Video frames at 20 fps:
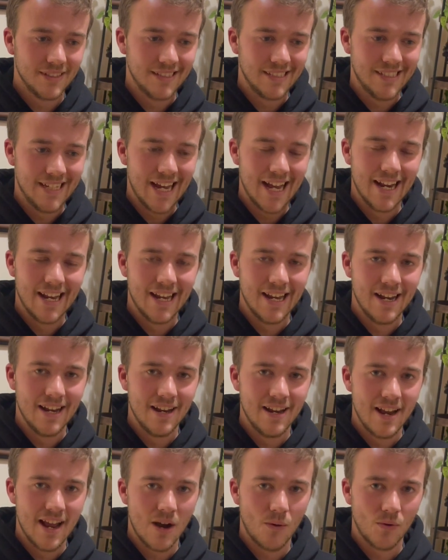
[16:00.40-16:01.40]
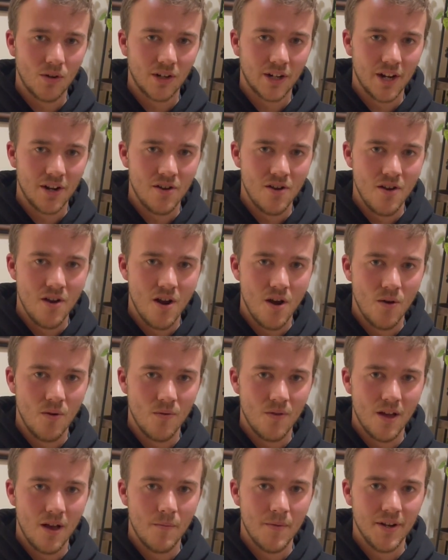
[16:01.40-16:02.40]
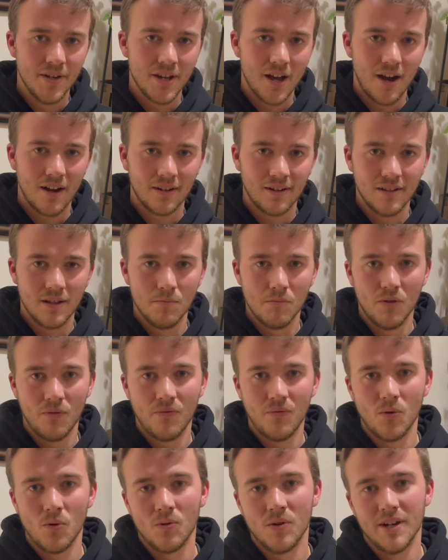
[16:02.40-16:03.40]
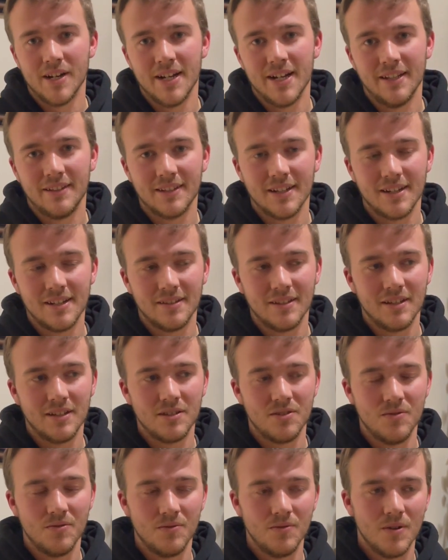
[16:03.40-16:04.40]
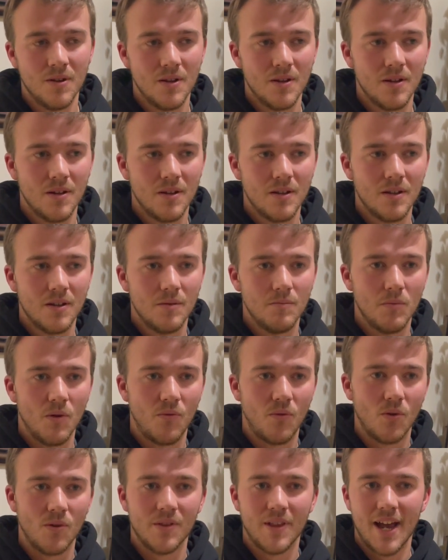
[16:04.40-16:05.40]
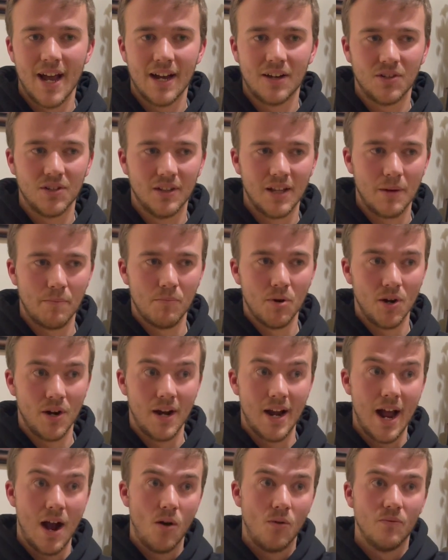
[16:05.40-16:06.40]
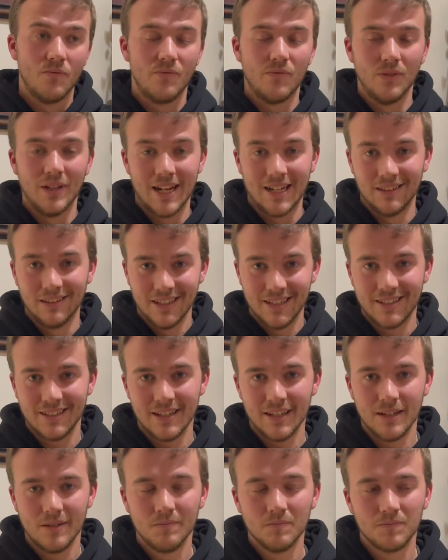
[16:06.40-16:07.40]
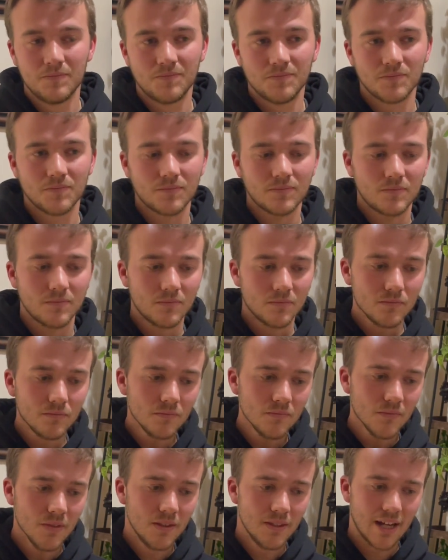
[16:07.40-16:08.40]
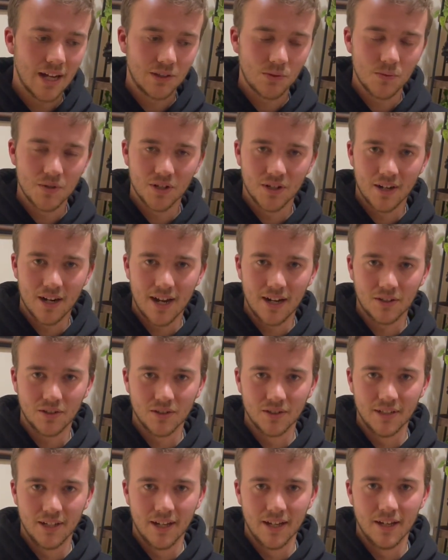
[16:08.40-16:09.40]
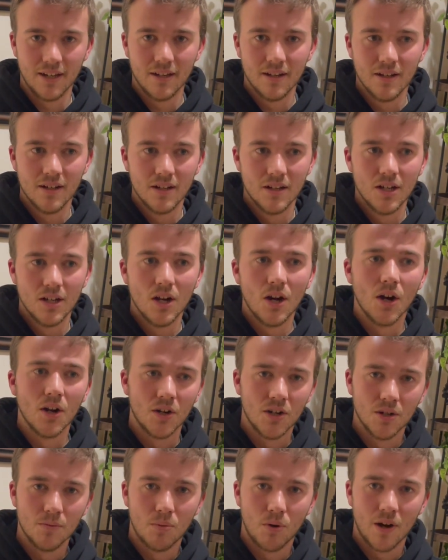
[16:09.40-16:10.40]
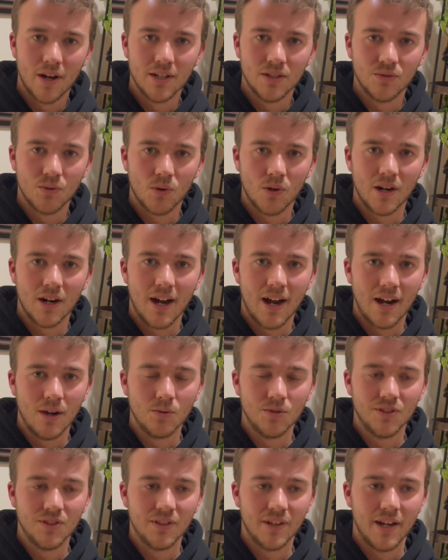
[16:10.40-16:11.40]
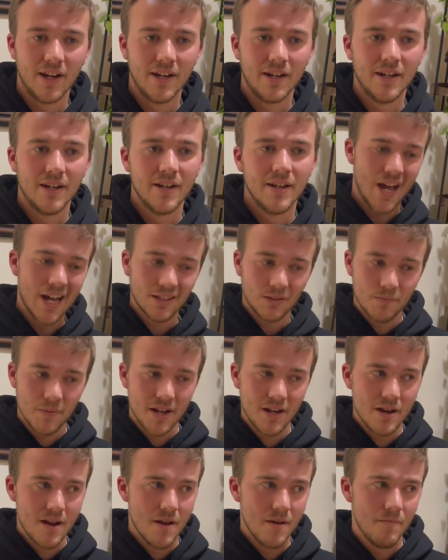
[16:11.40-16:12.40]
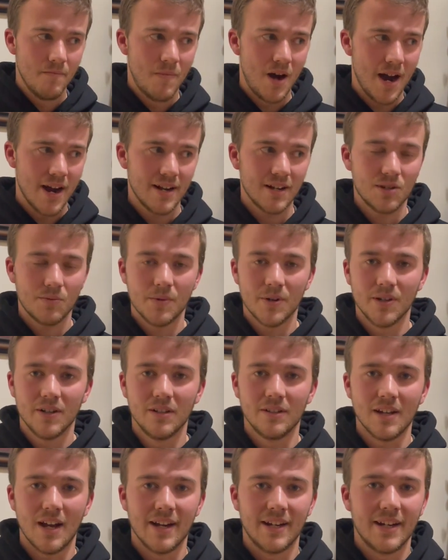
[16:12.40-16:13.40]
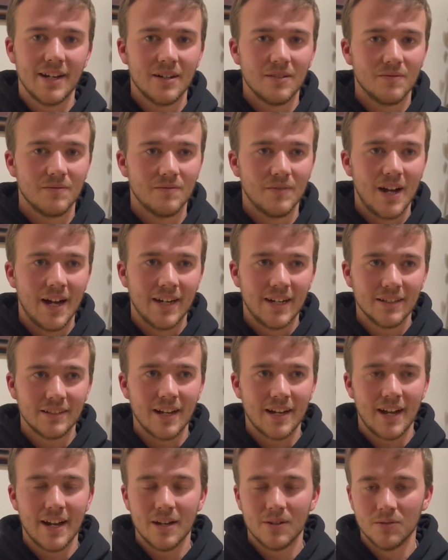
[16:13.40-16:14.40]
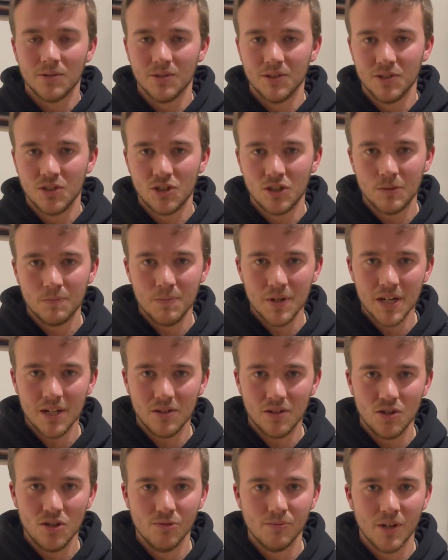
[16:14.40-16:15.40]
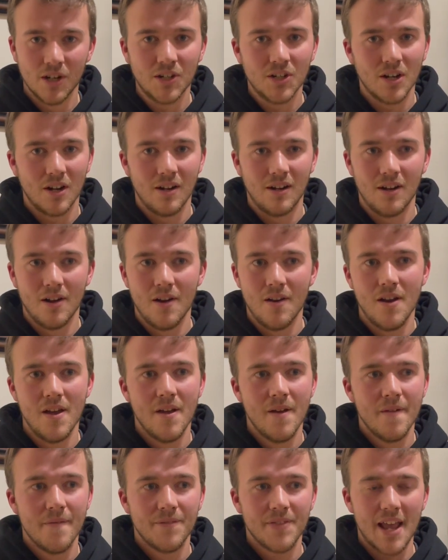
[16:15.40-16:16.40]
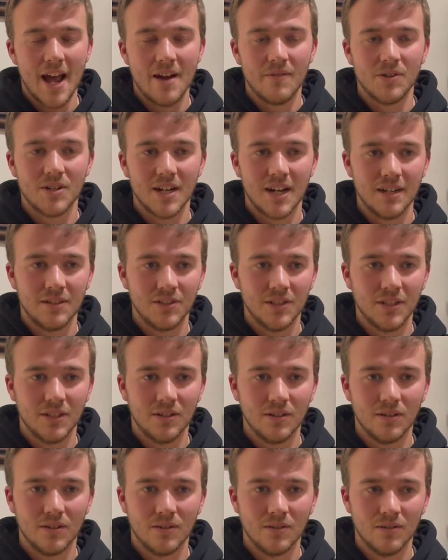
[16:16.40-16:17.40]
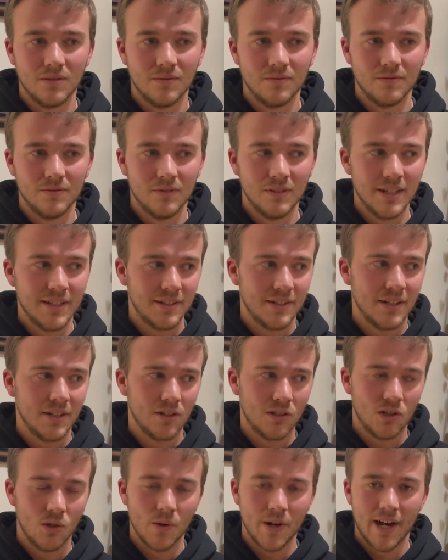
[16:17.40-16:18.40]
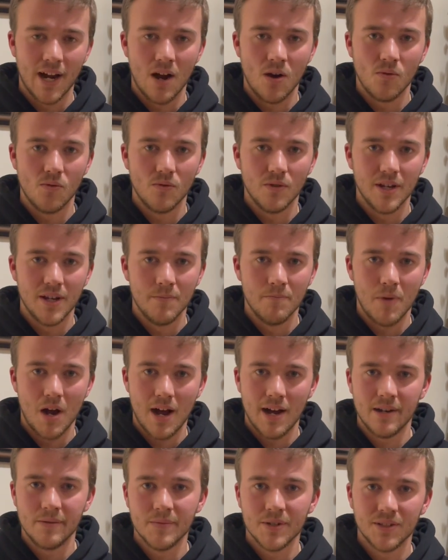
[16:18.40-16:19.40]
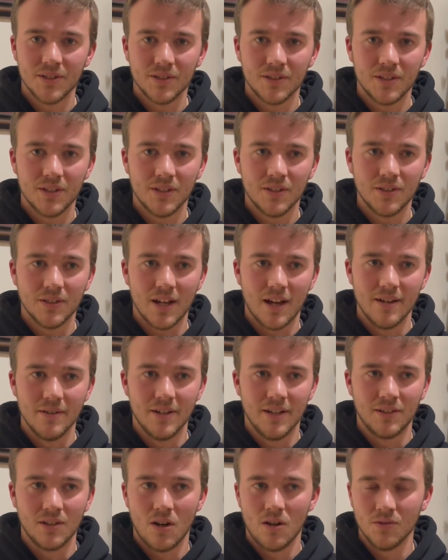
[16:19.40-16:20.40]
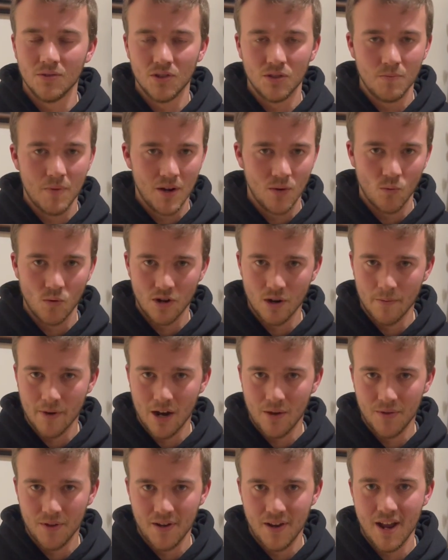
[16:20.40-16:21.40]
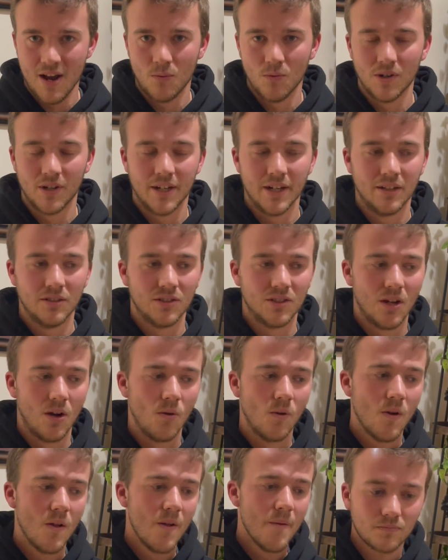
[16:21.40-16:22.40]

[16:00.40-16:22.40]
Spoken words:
get in and network and know them and talk to them before it hits anything, before they actually like put it out like listed, that's when you're going to actually get a good price for it, I would say. That's been my experience. I guess I can't really speak too much on advertising or listing or going out and buying businesses. It's all just been word of mouth and networking. So